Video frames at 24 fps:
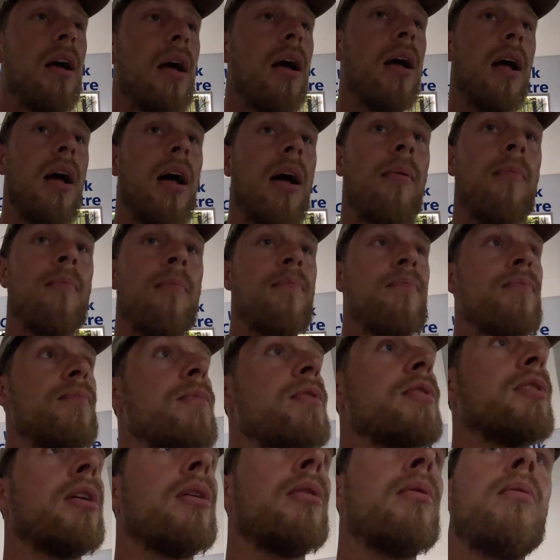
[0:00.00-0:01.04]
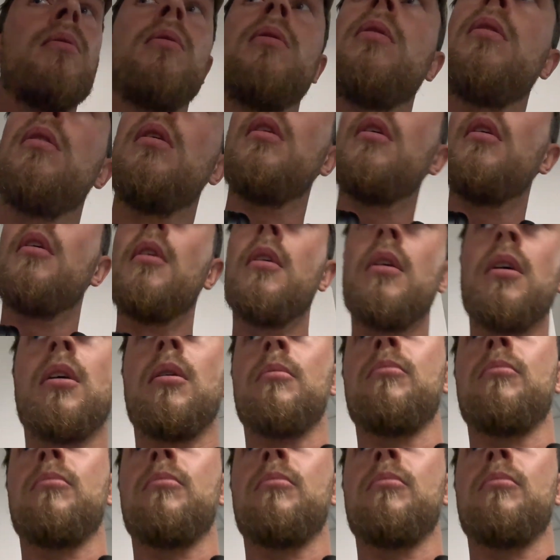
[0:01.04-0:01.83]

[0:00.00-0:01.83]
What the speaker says: so I'm